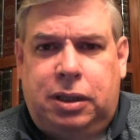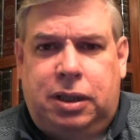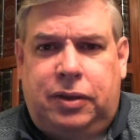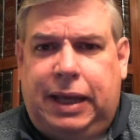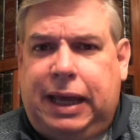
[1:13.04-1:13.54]

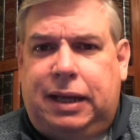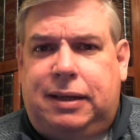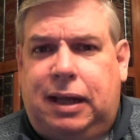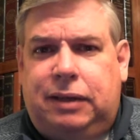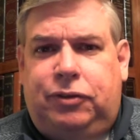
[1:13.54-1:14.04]
They can't
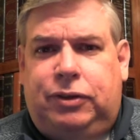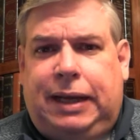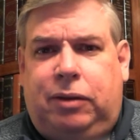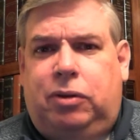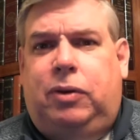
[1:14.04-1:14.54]
tell if you're
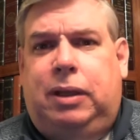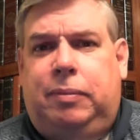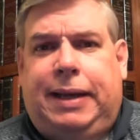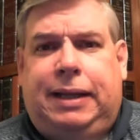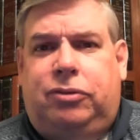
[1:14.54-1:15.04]
downloading
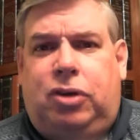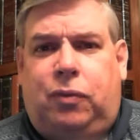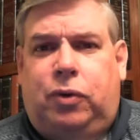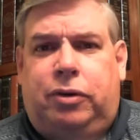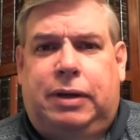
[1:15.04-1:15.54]
bad
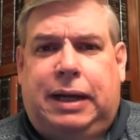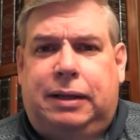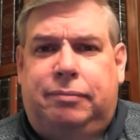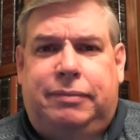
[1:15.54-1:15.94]
software or not.